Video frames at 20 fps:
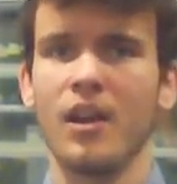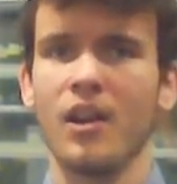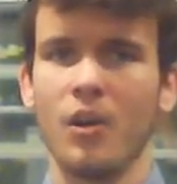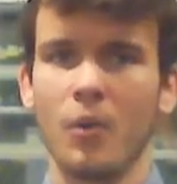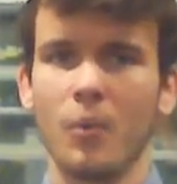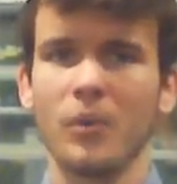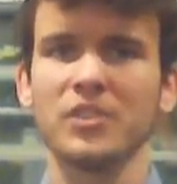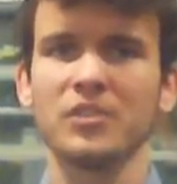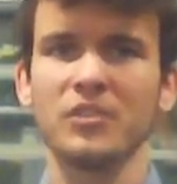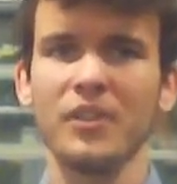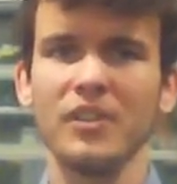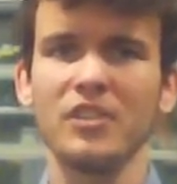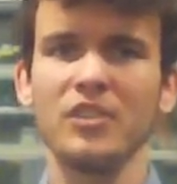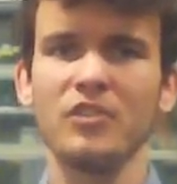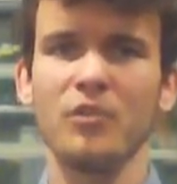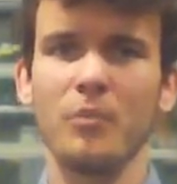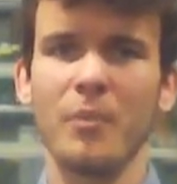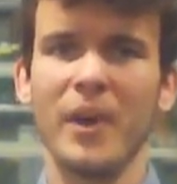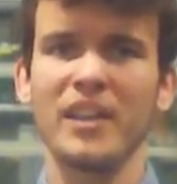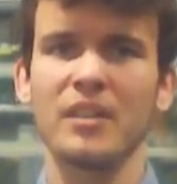Whilst trying to
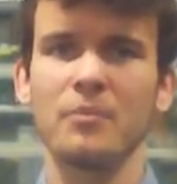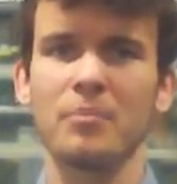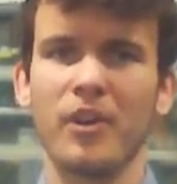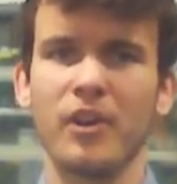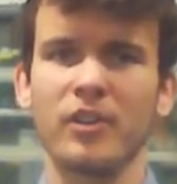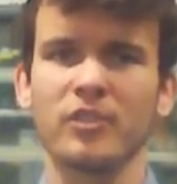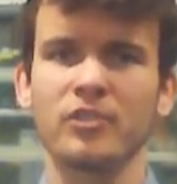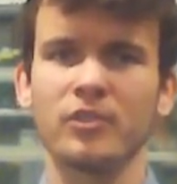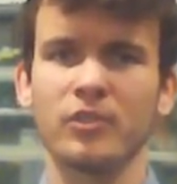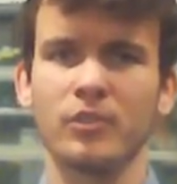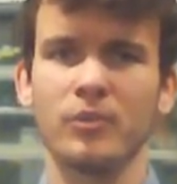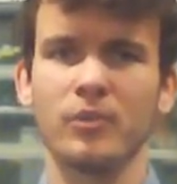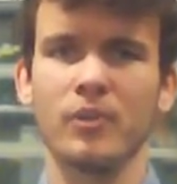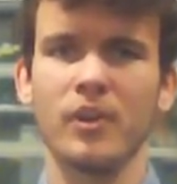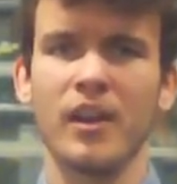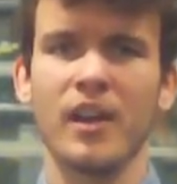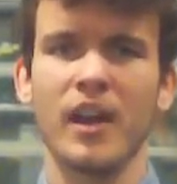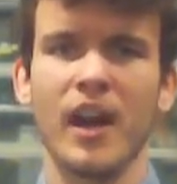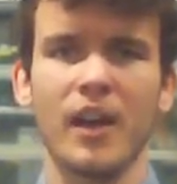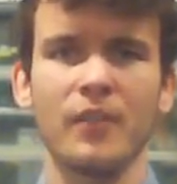remain impartial,
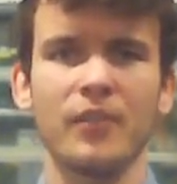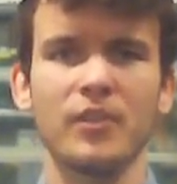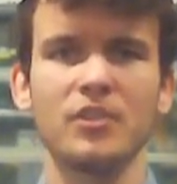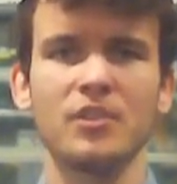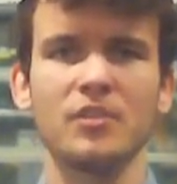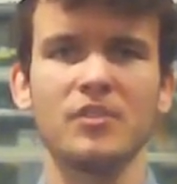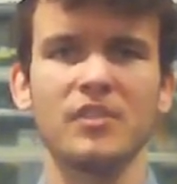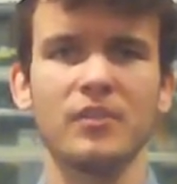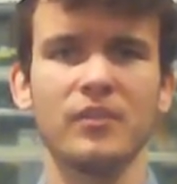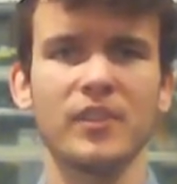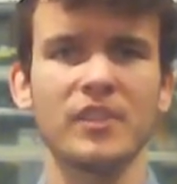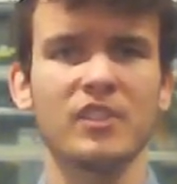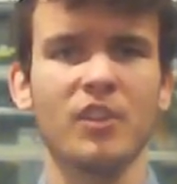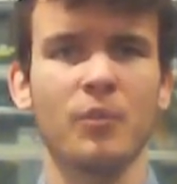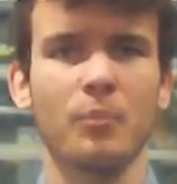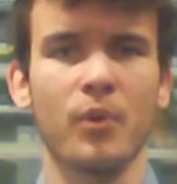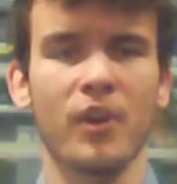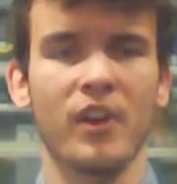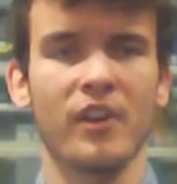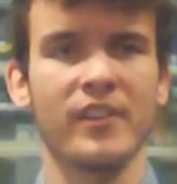I reduced the risk of
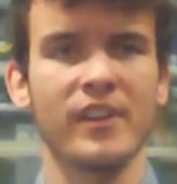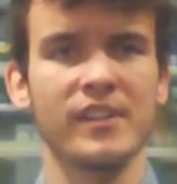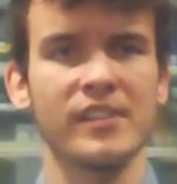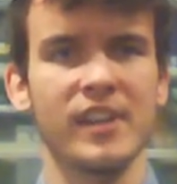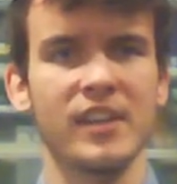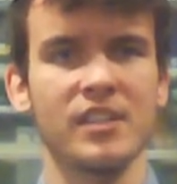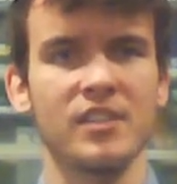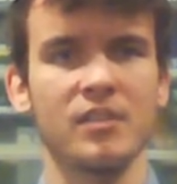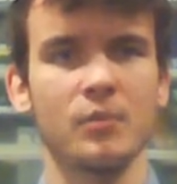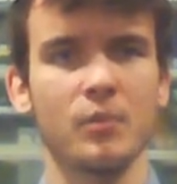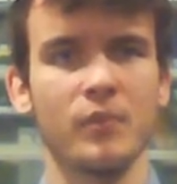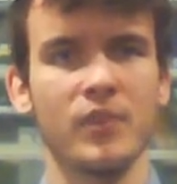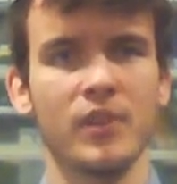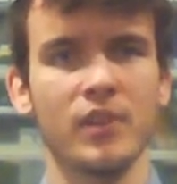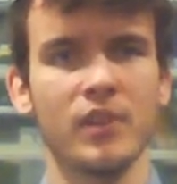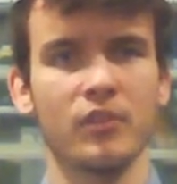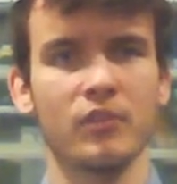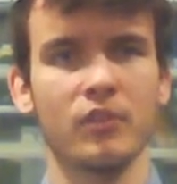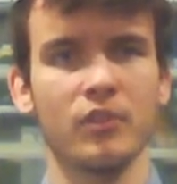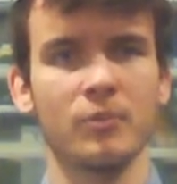polarization within the
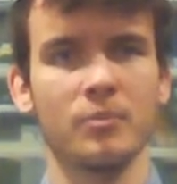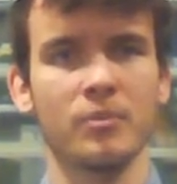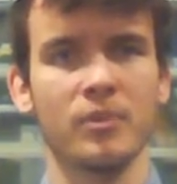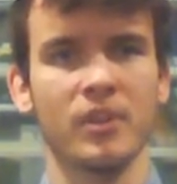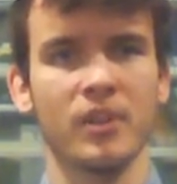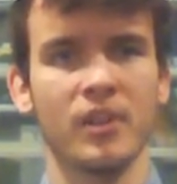group,